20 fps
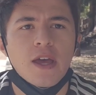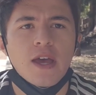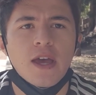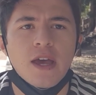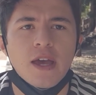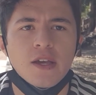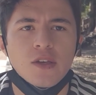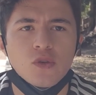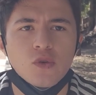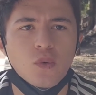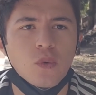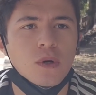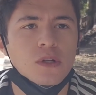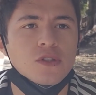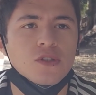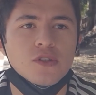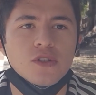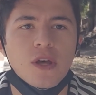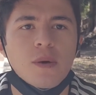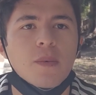and you want
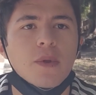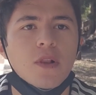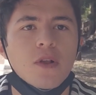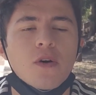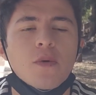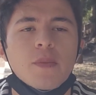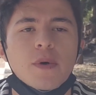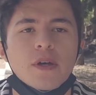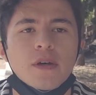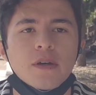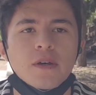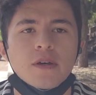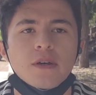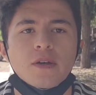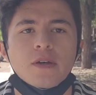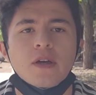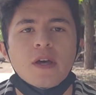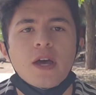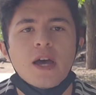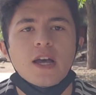to develop
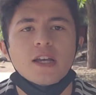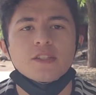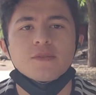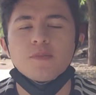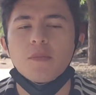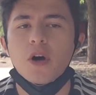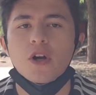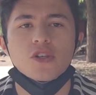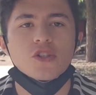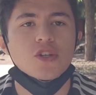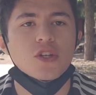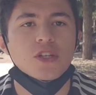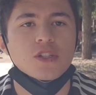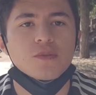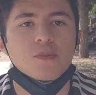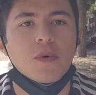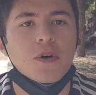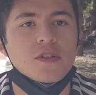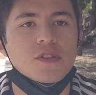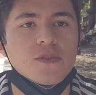as much as
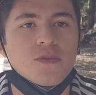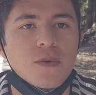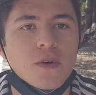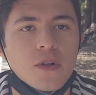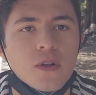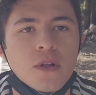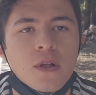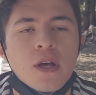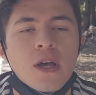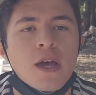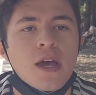possible,